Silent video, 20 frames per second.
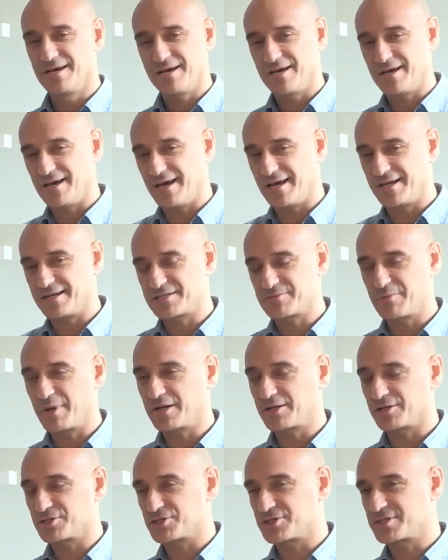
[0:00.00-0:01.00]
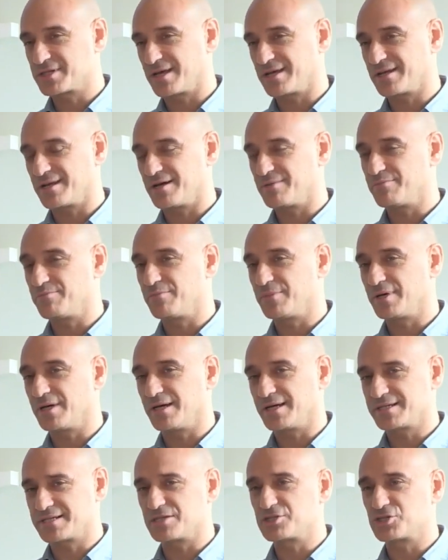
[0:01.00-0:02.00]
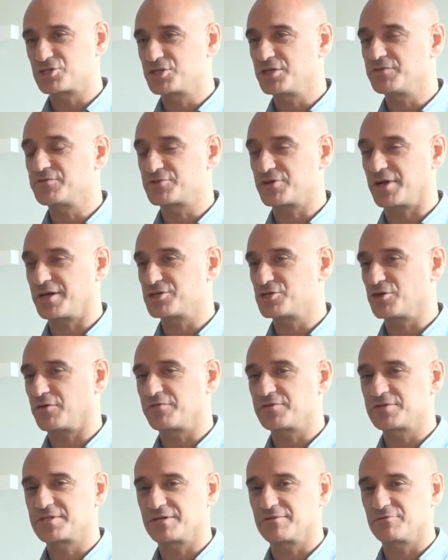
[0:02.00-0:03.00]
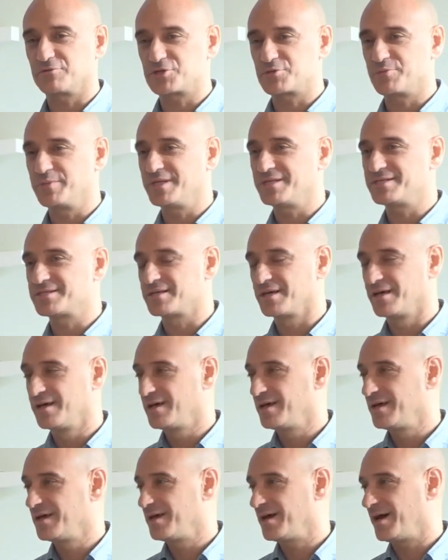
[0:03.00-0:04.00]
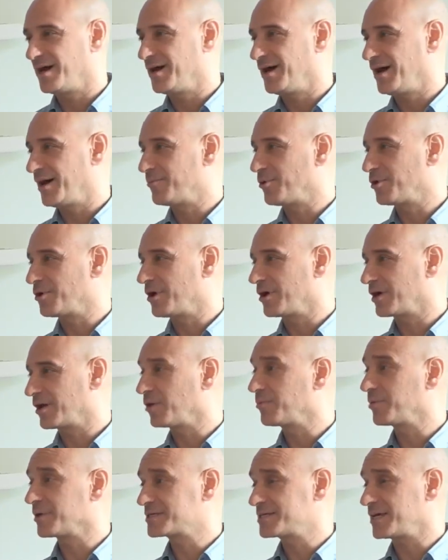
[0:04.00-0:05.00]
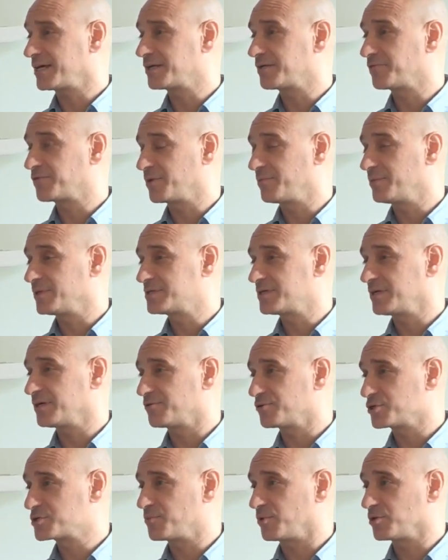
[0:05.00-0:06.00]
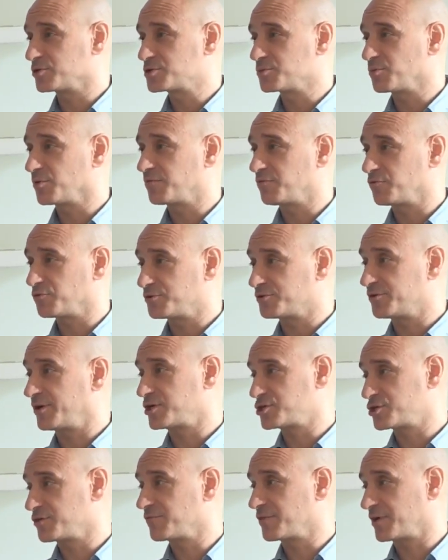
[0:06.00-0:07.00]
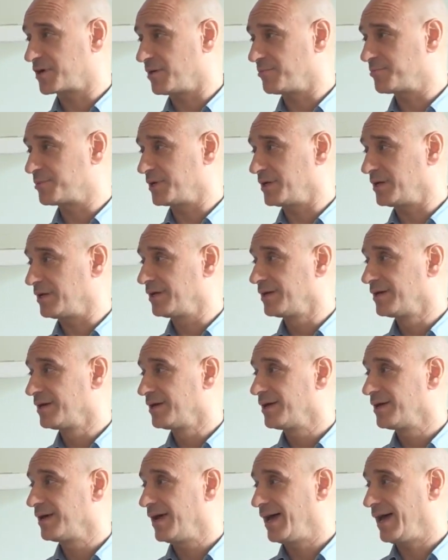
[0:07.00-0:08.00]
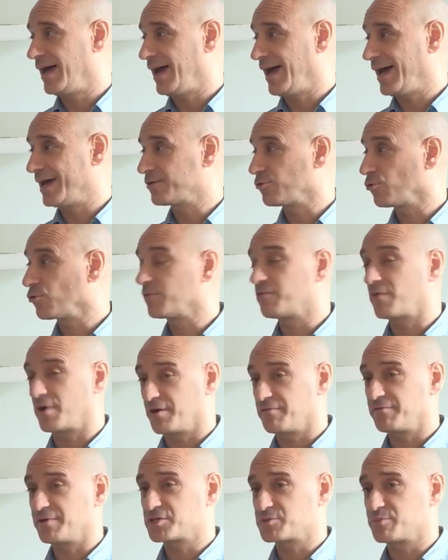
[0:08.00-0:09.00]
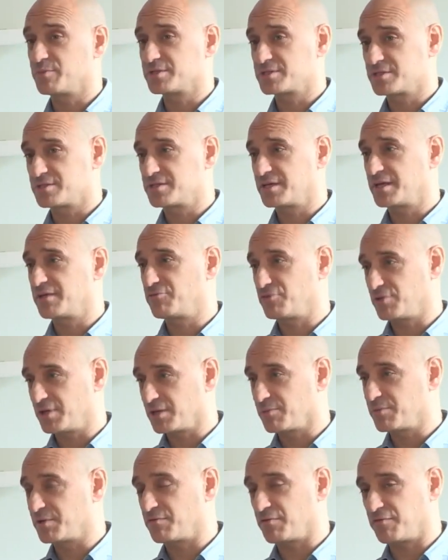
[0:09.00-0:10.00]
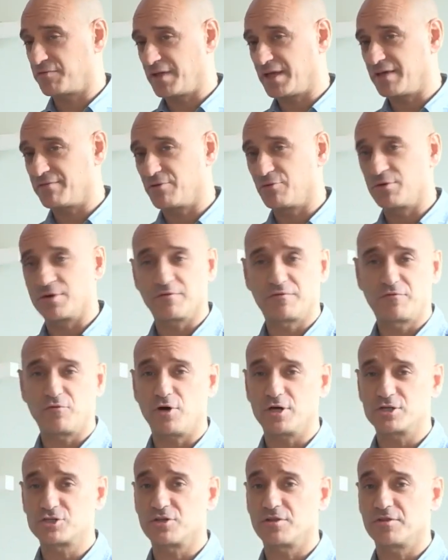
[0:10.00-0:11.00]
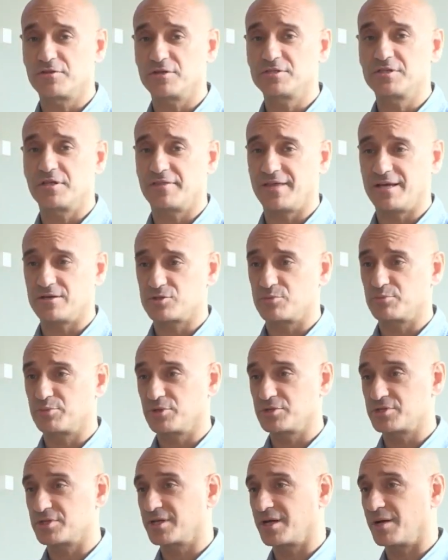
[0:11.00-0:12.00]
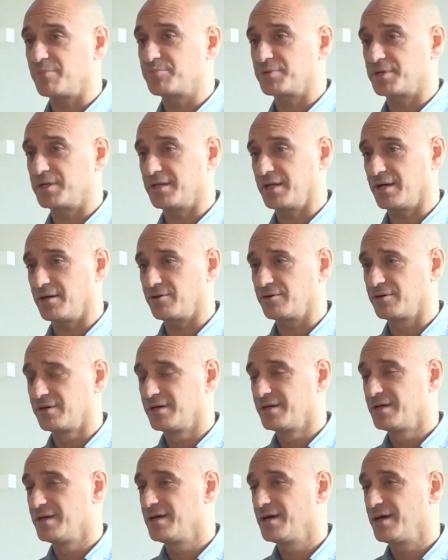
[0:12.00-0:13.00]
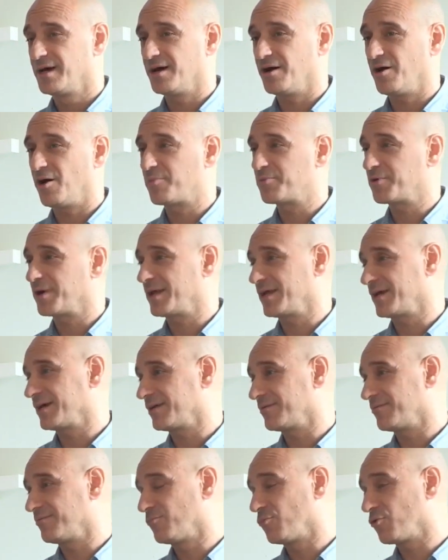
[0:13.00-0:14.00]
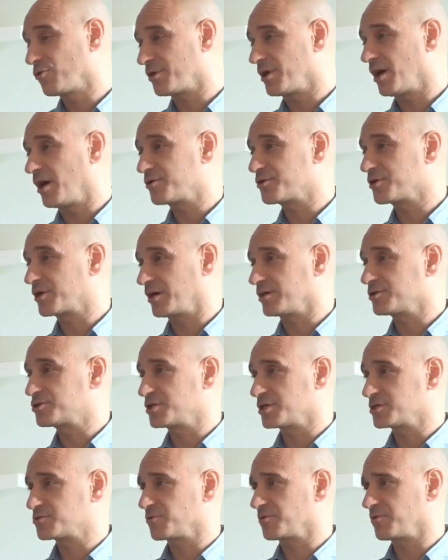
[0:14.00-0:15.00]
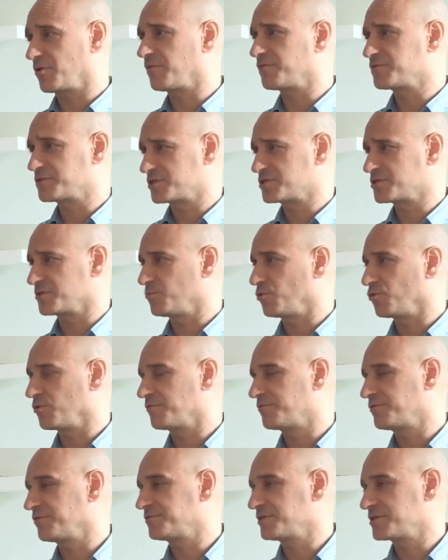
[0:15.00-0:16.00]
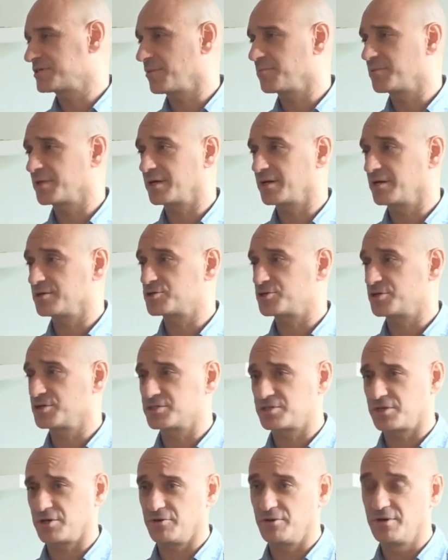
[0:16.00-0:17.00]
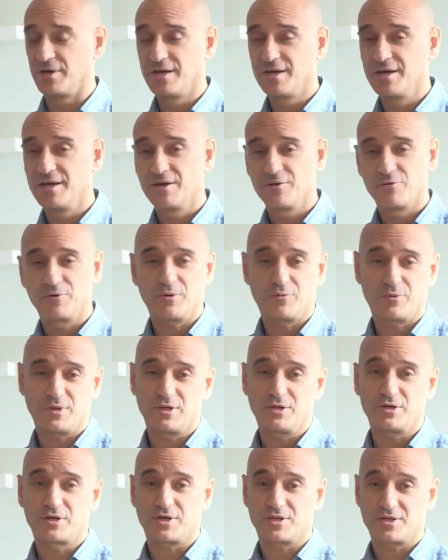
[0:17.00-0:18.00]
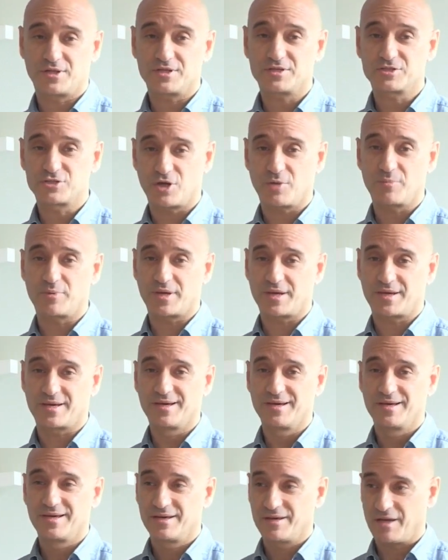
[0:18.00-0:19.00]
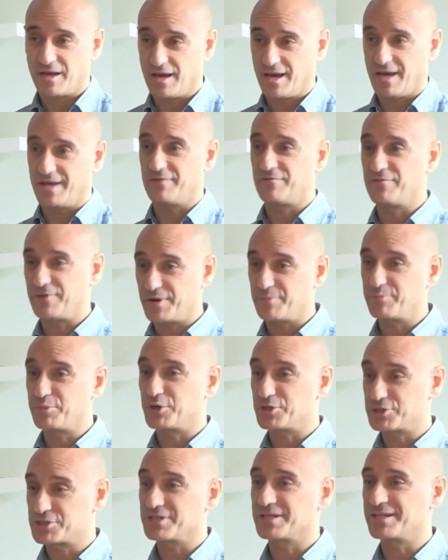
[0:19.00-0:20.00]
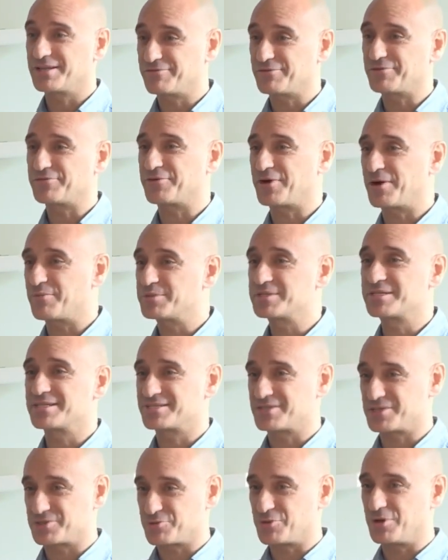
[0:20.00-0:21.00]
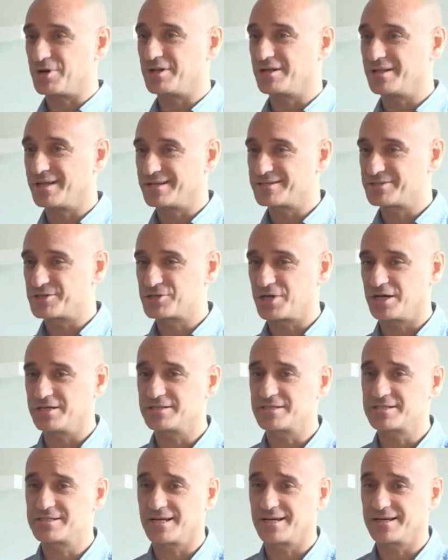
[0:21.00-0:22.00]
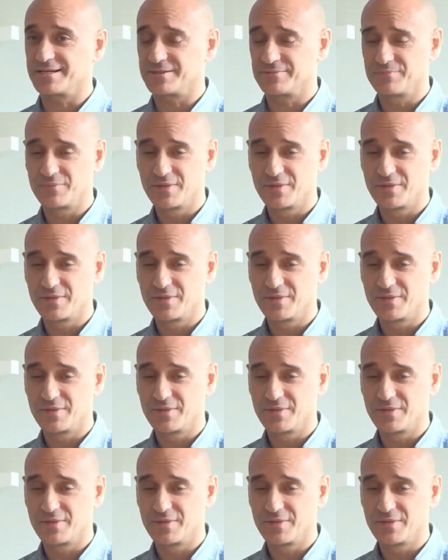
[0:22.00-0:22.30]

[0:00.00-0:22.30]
And as Michael just said, I'm Accenture's Chief Strategy Officer, which means I'm on our Global Executive Committee and responsible for the direction of the company and all of our investments. And to give you a little bit of a flavor, we're a 430,000 person company now, operating in more than 100 countries with offices in more than 50-something countries. So we look at this topic at a very personal level for our business as well, to understand.